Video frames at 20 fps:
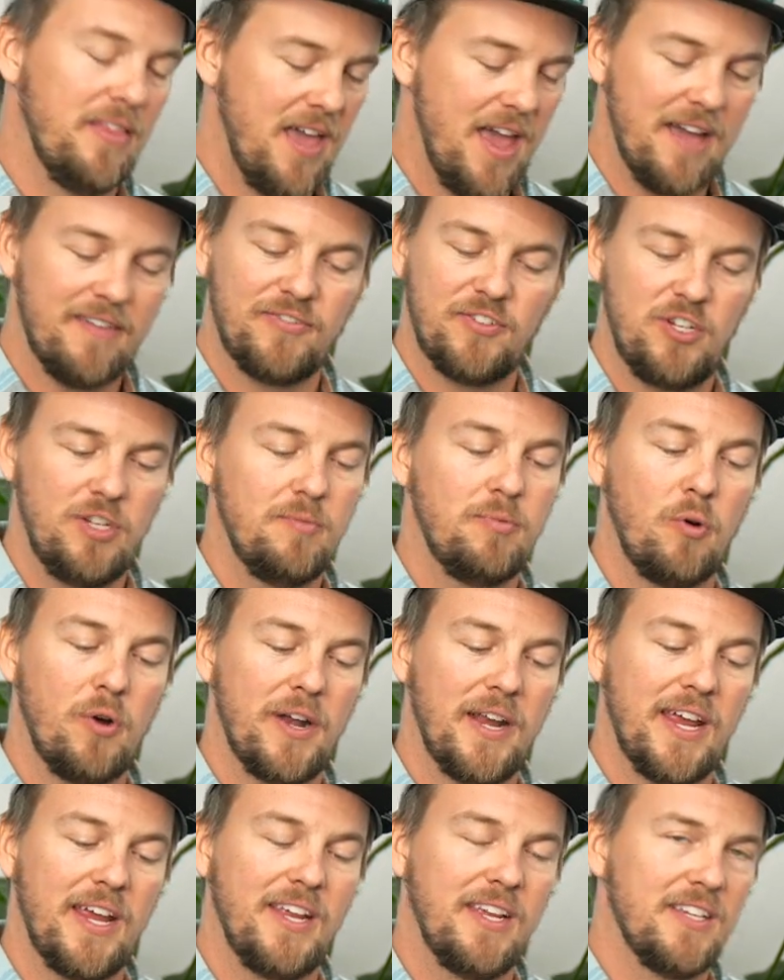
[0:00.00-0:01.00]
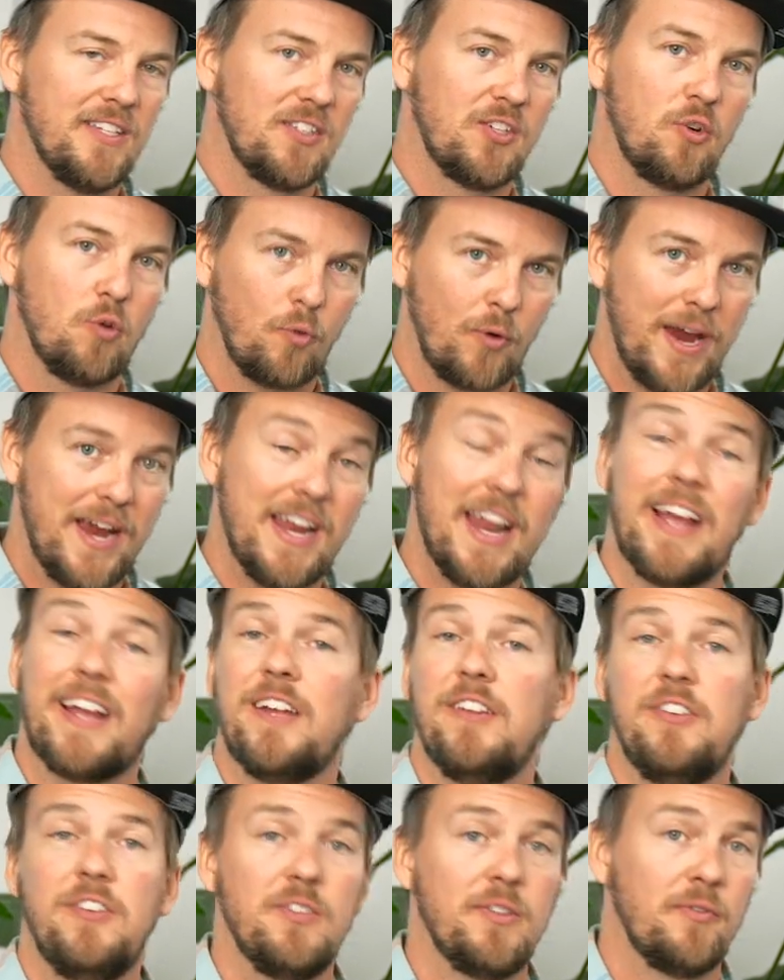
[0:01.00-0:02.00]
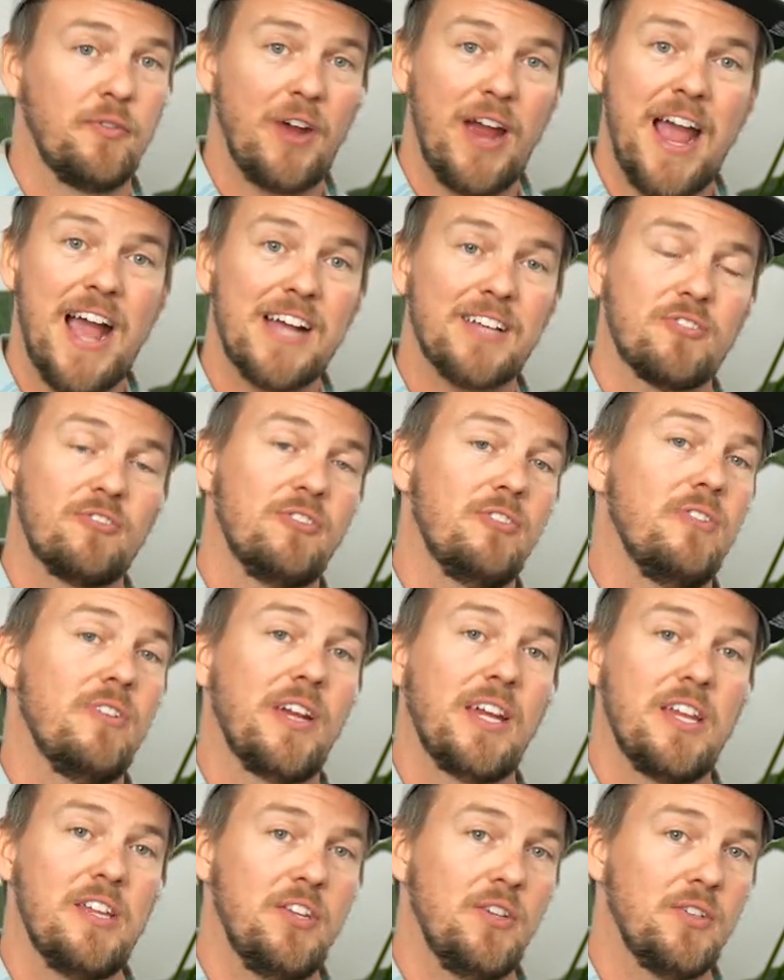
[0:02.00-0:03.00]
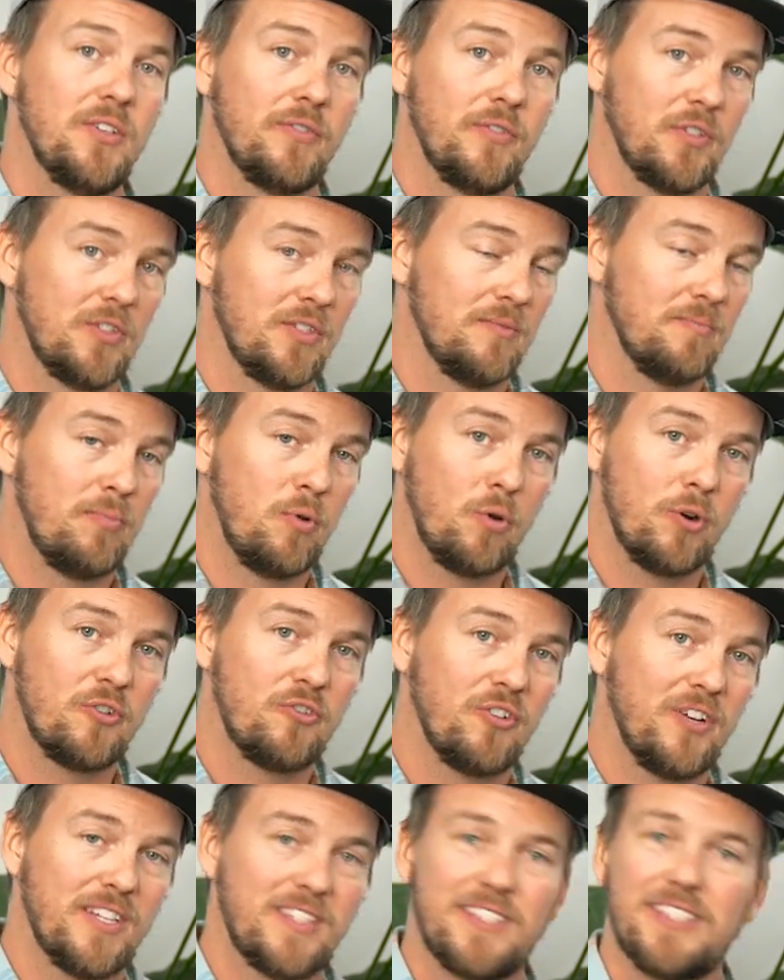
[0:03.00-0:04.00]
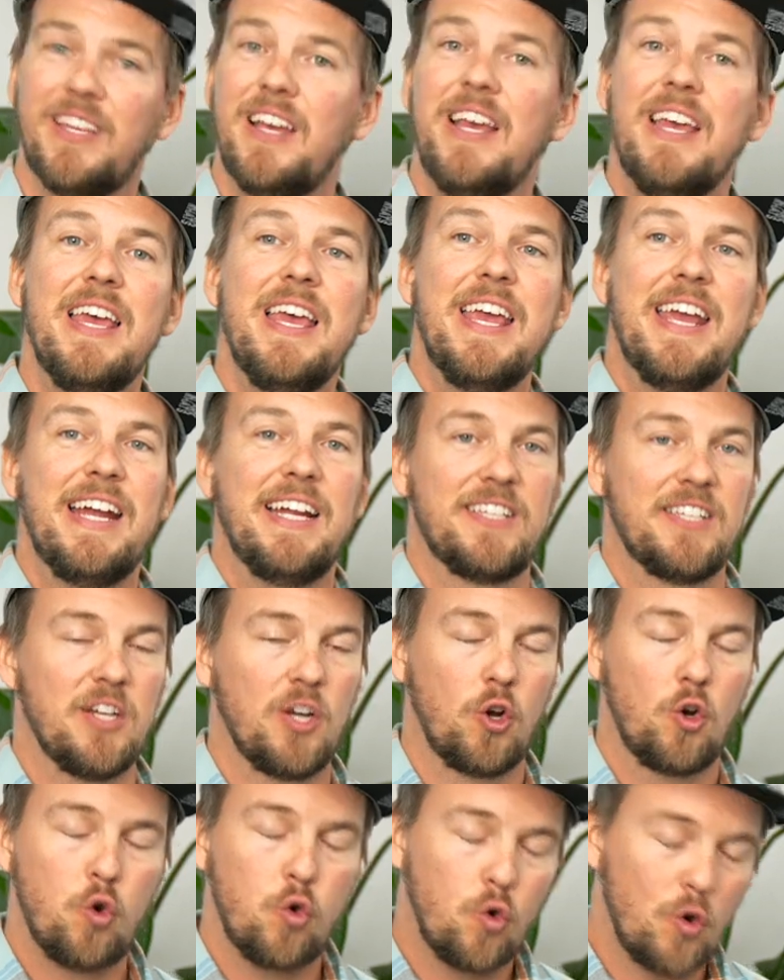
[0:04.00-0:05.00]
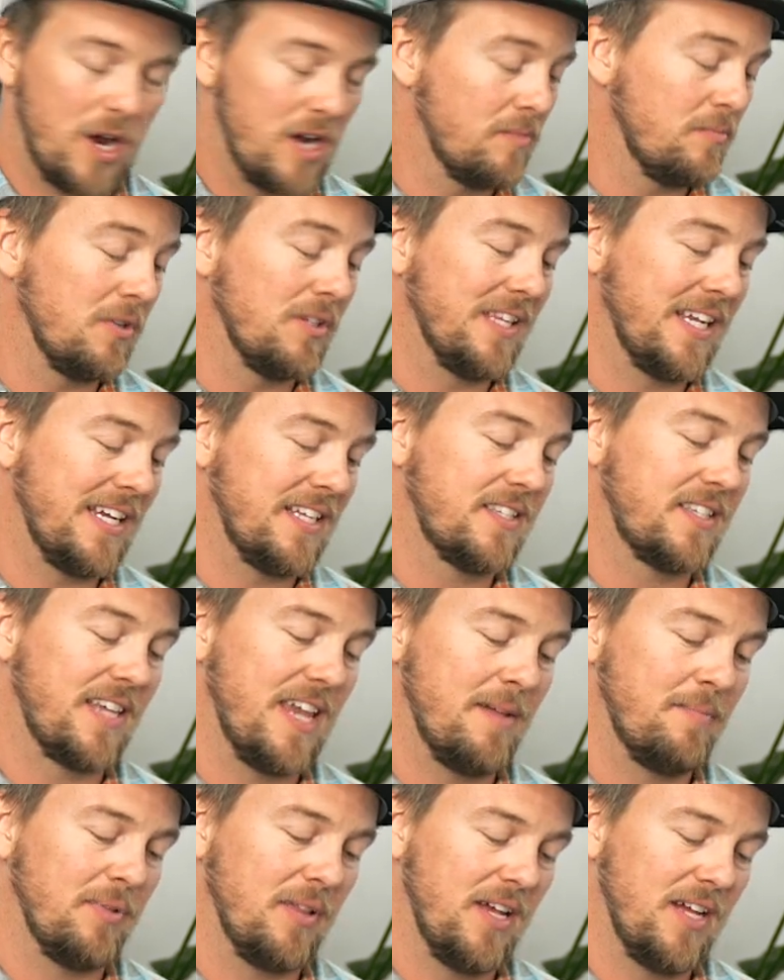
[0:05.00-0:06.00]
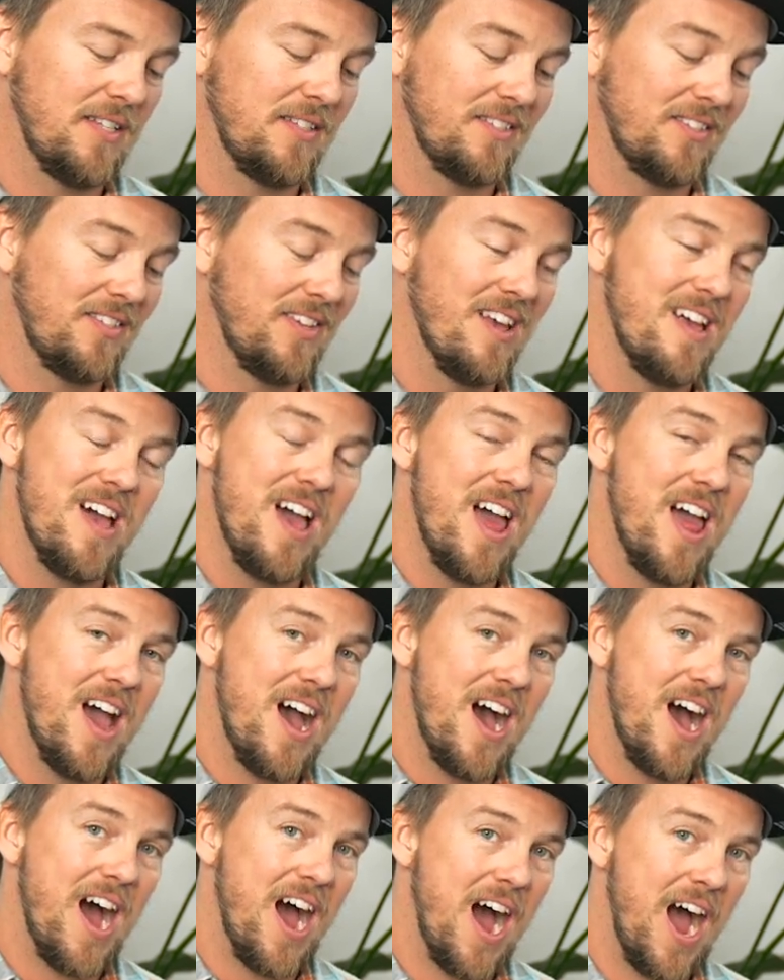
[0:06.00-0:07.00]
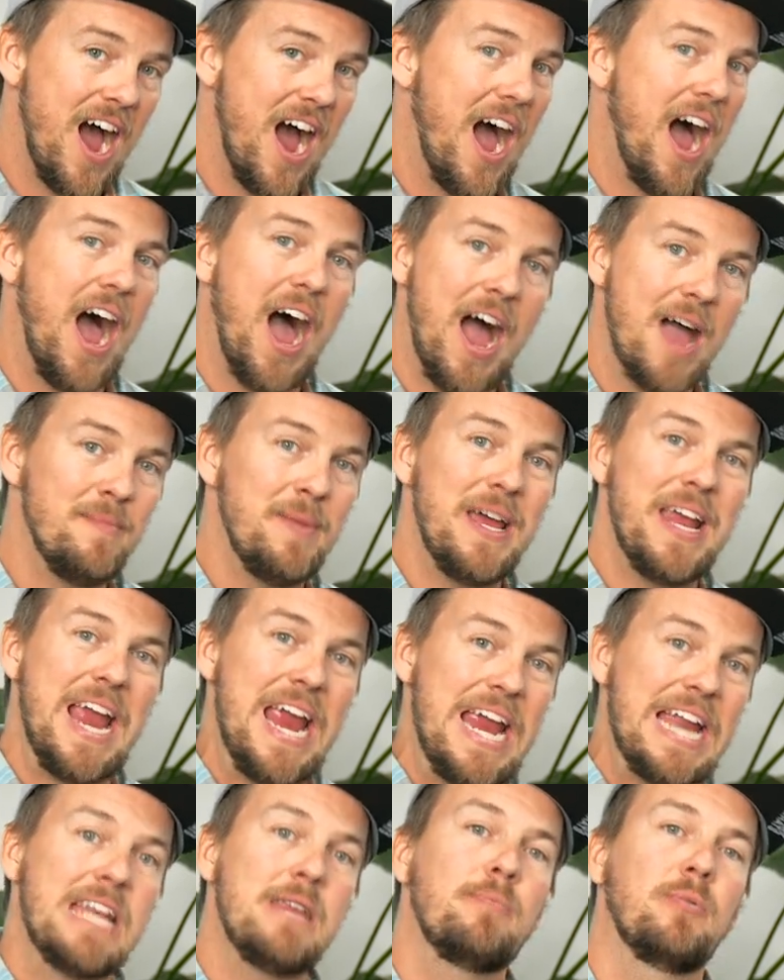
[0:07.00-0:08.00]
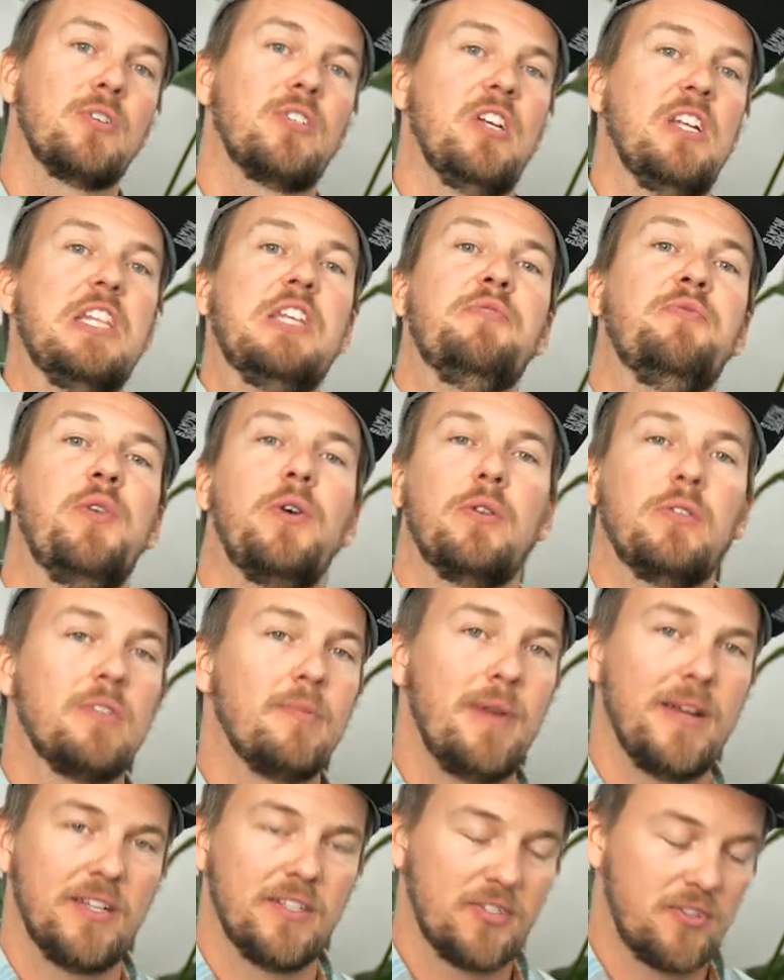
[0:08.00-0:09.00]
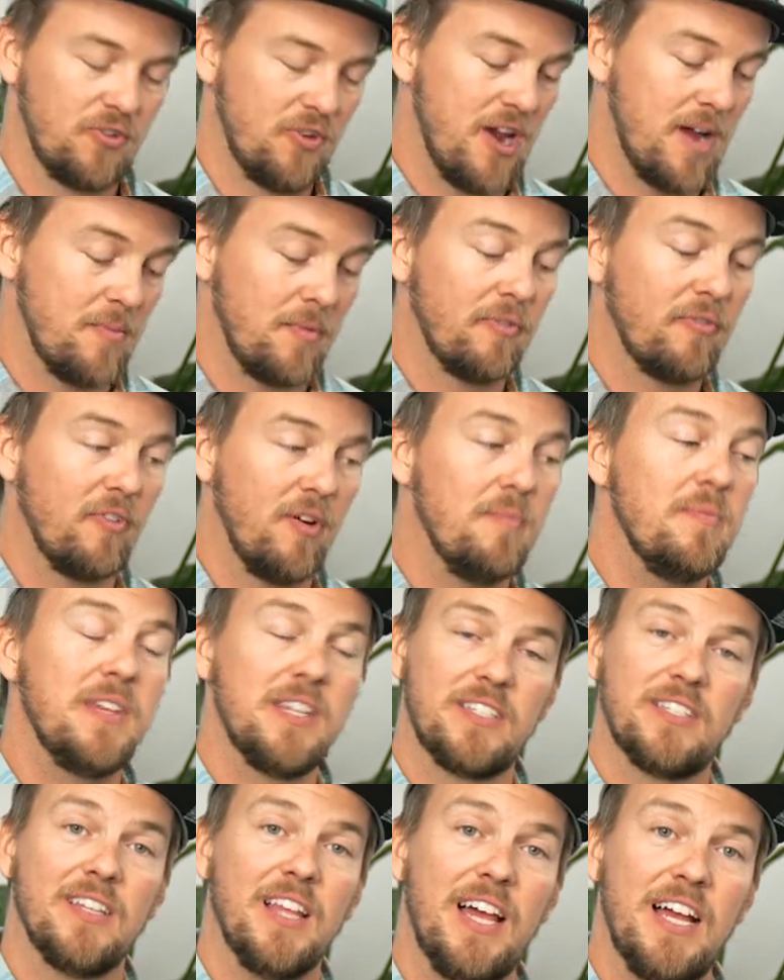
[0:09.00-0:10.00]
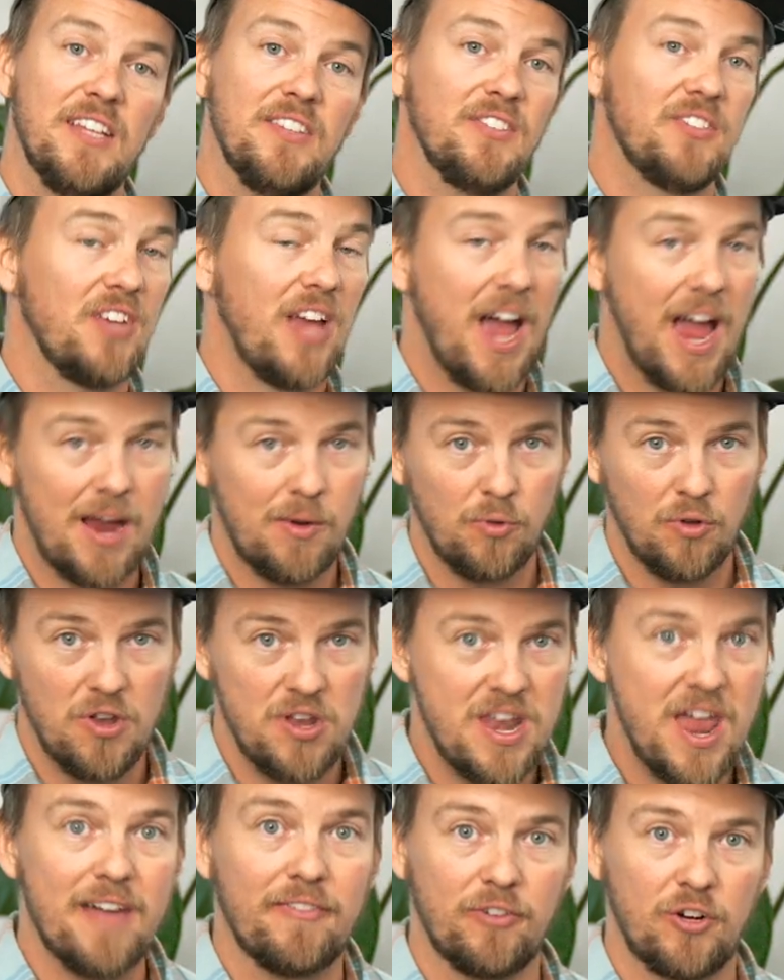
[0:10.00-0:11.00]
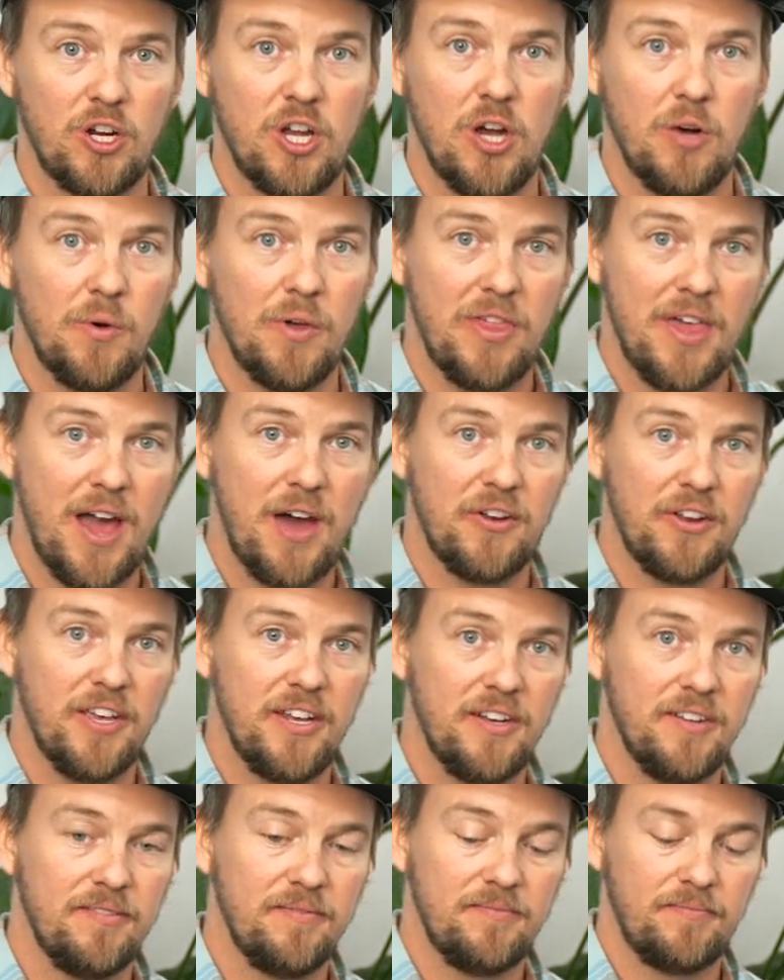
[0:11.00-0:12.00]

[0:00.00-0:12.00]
The f2.8 is great. I can use it for astro, I can use it for some portraits. It's an incredible landscape lens. I bet 80% of the photos on my Instagram are from this lens. I will never go without it.